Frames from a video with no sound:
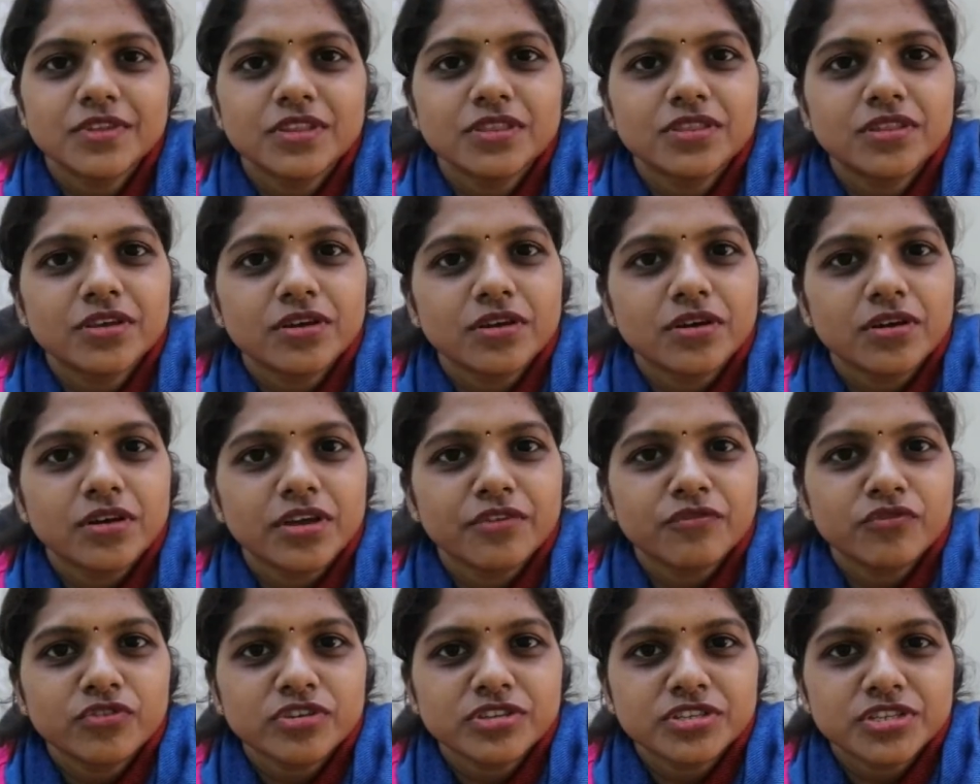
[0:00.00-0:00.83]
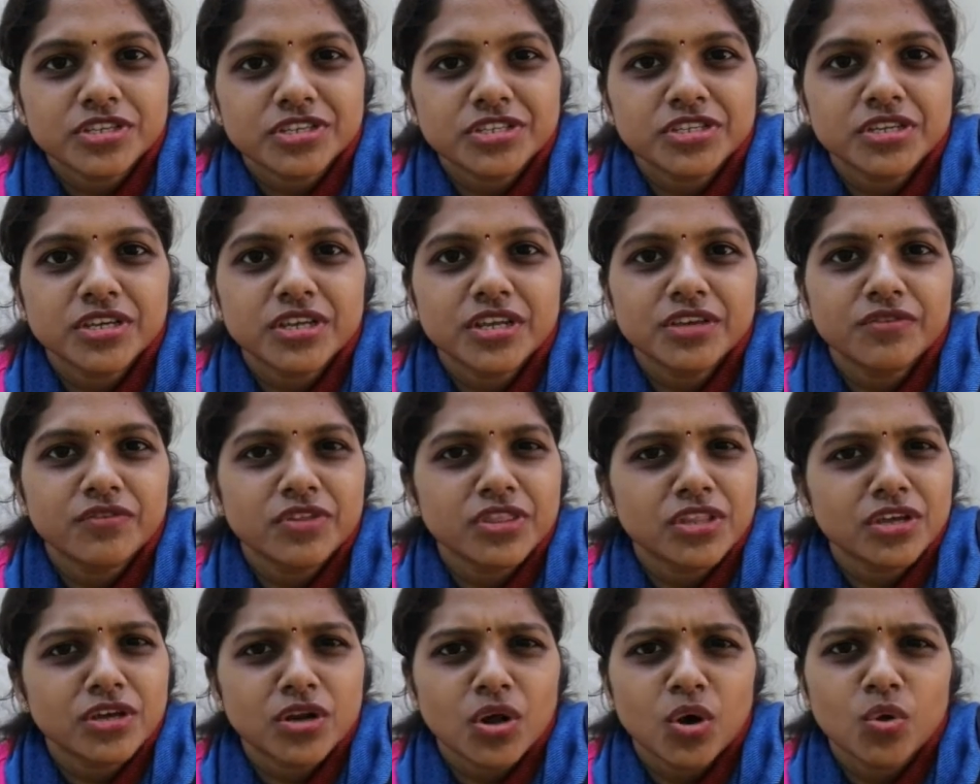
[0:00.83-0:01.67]
The infrastructure, even
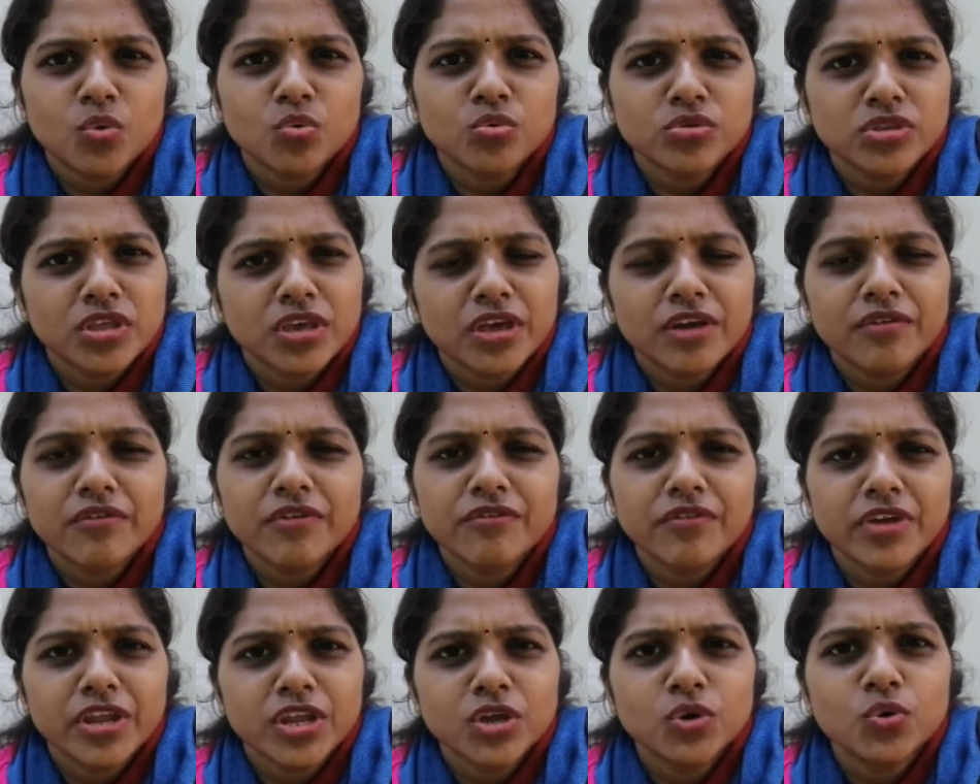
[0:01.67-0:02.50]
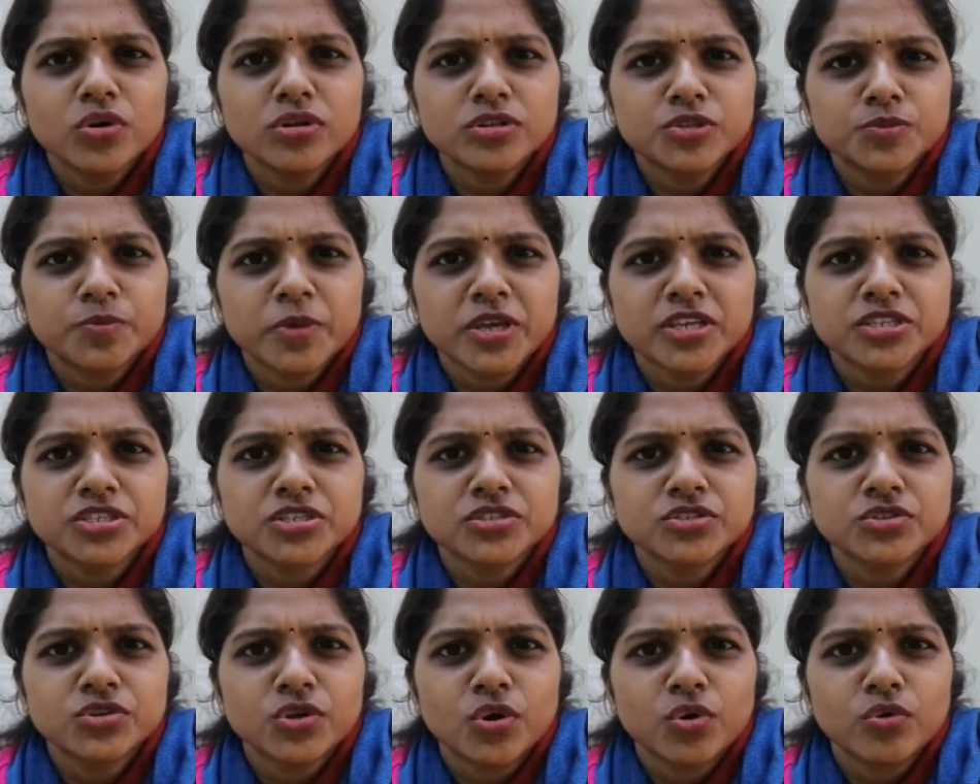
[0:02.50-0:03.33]
the ground, they have a very good
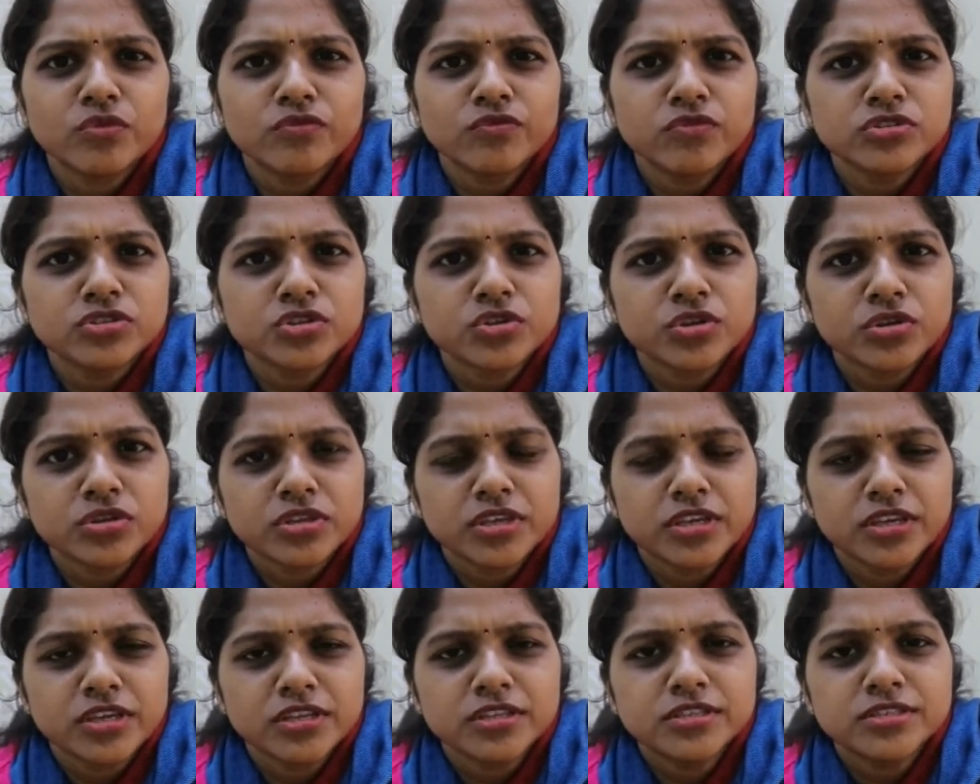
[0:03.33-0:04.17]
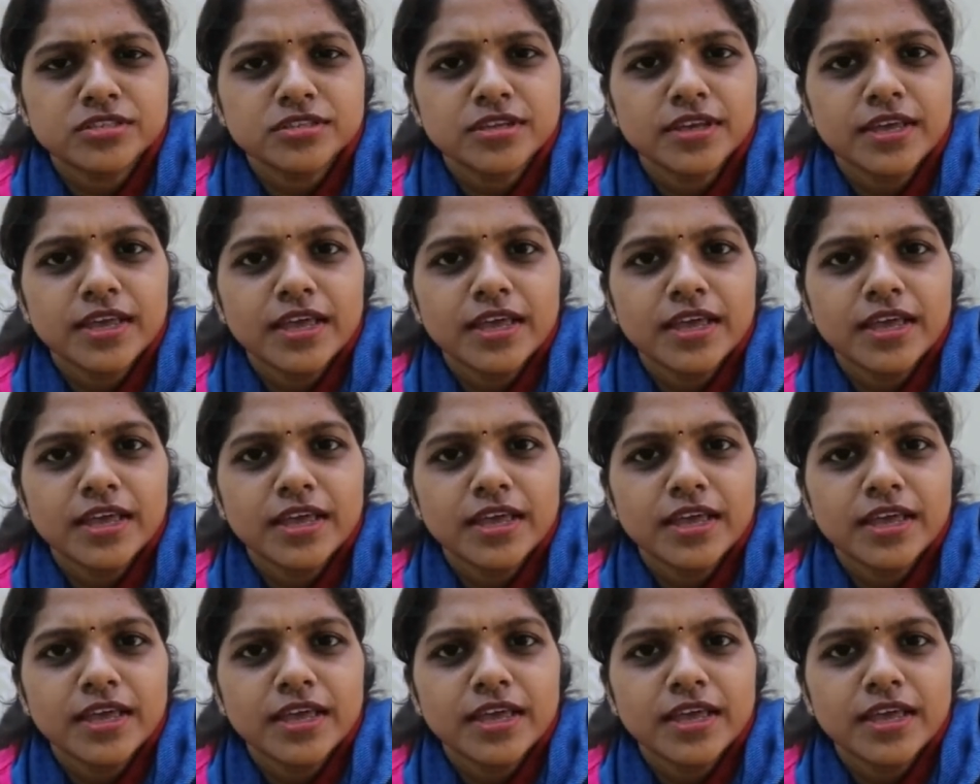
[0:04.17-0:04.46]
spacious ground for the kids.